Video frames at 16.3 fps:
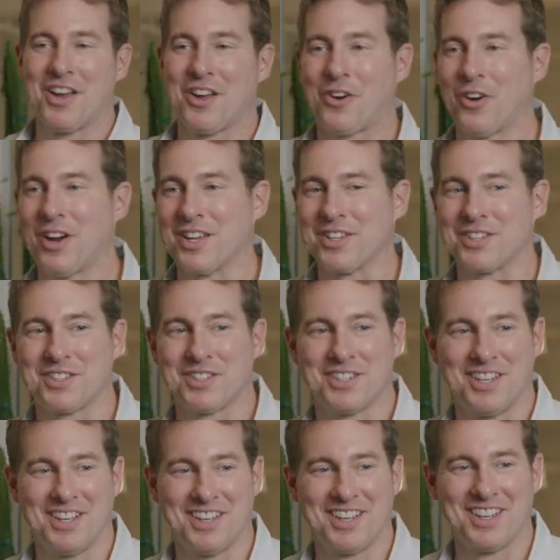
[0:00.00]

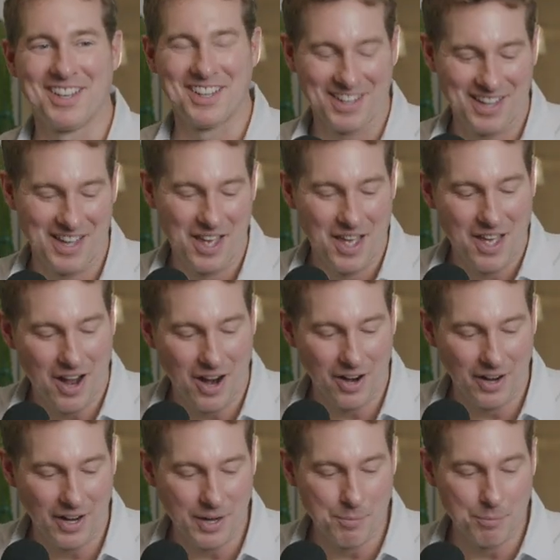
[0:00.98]
Chris.
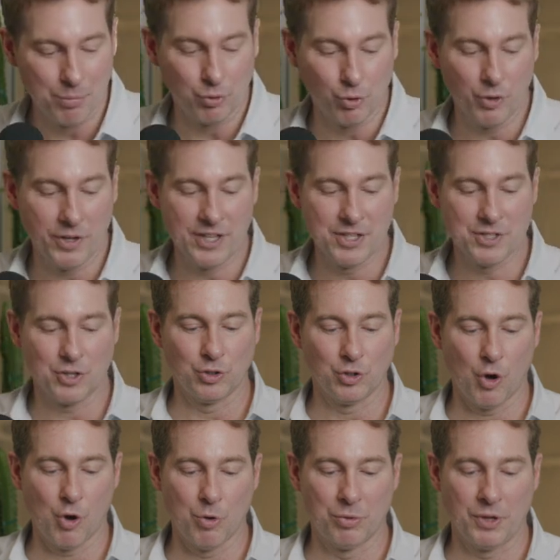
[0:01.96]
All right. Employees
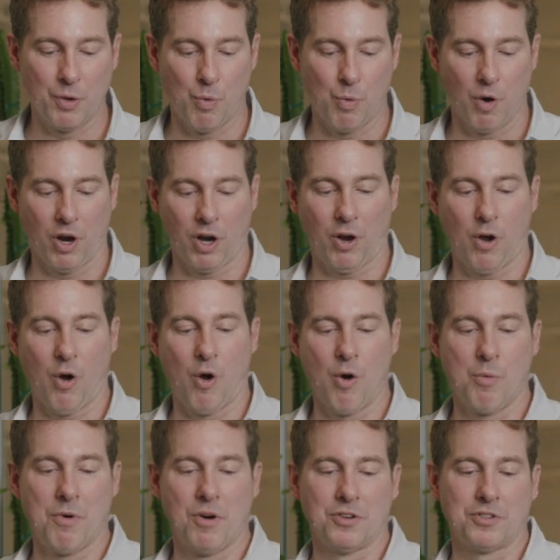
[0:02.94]
globally work
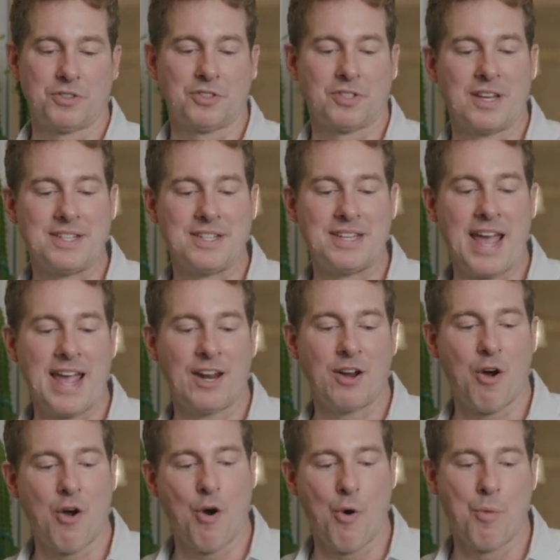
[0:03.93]
almost a day
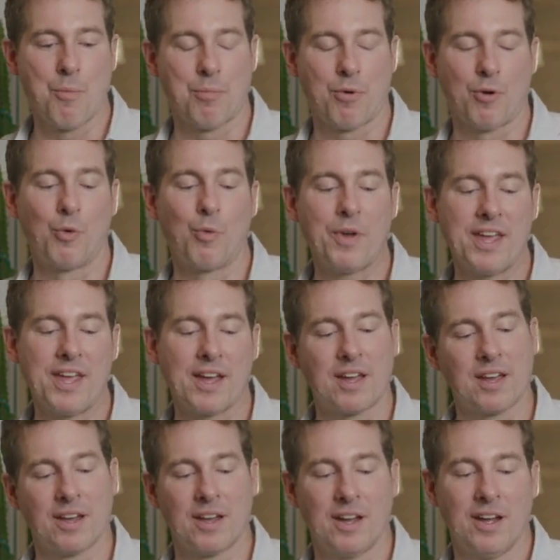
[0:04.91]
at home per
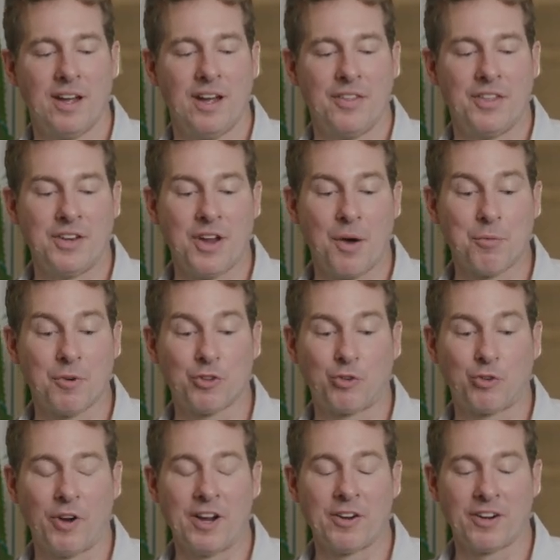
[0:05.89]
week. The number
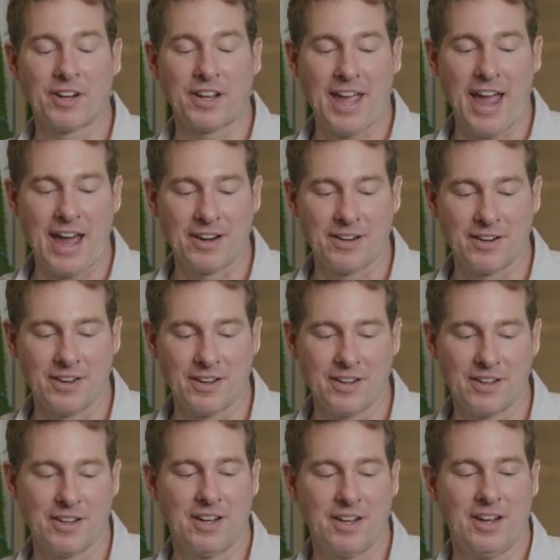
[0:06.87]
is greater in
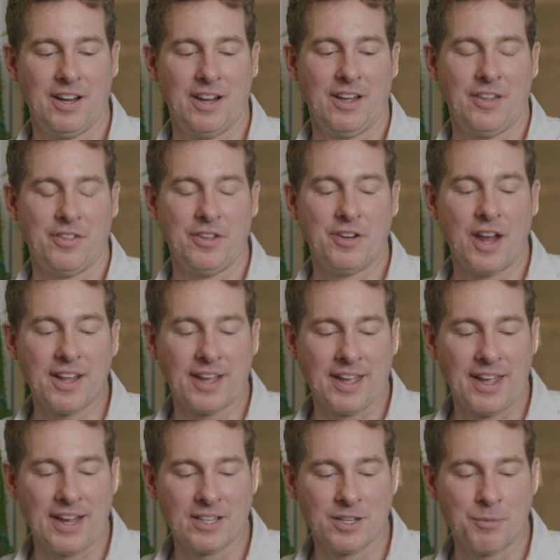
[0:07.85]
Canada, the
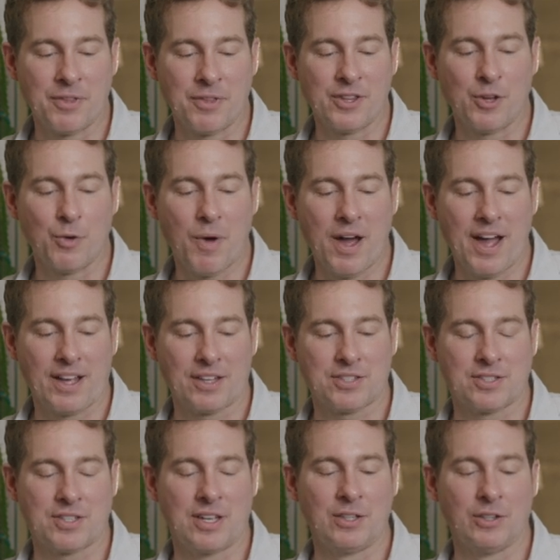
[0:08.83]
United Kingdom, and the
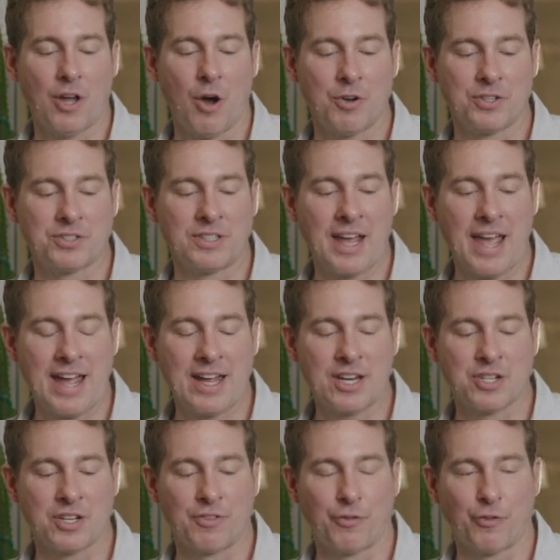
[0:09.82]
U.S., and lowest in
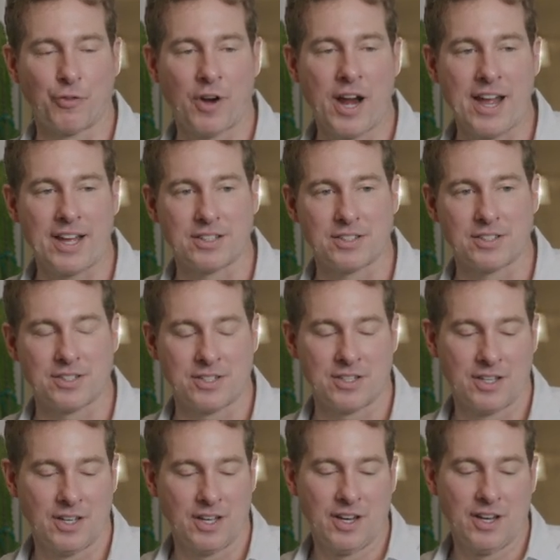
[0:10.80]
Asia and France.